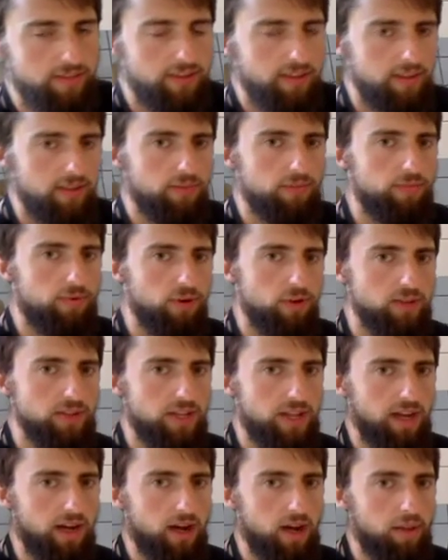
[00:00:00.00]
take the first
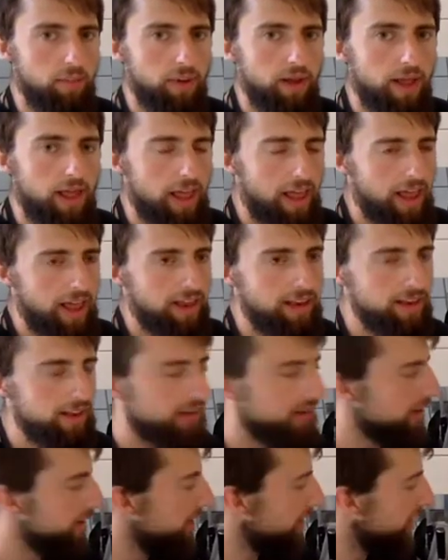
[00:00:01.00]
egg up, and
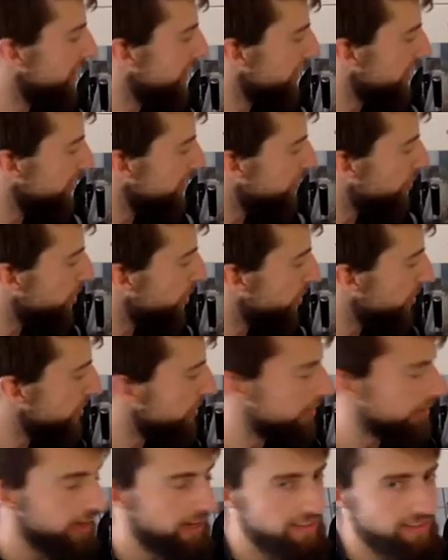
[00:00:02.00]
then uh, boil
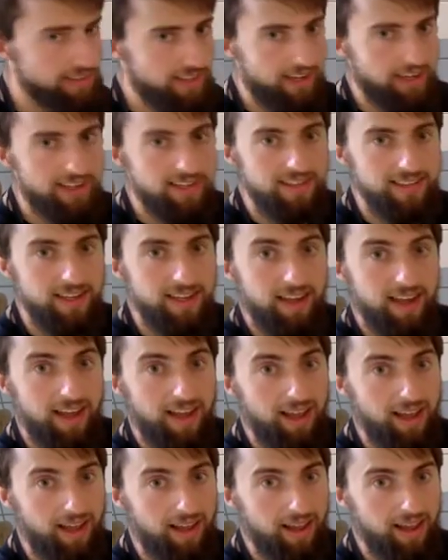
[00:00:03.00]
the next egg
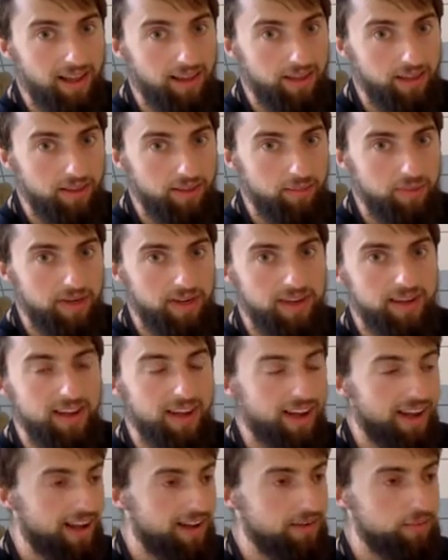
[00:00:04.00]
uh, another minute,
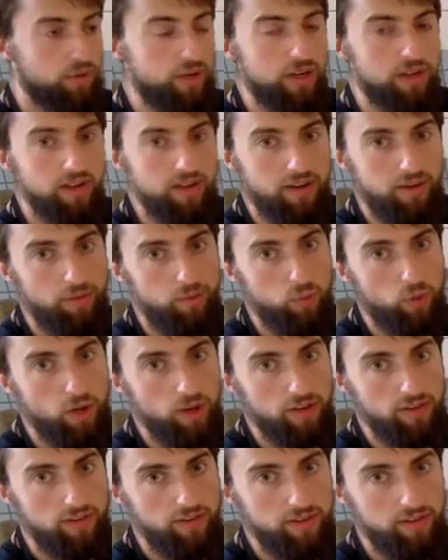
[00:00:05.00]
and we, then we're
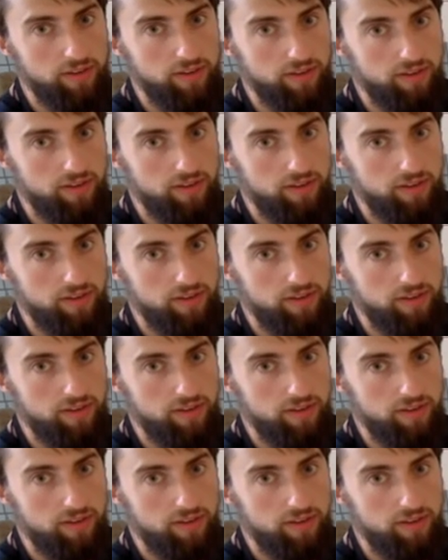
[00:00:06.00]
gonna see the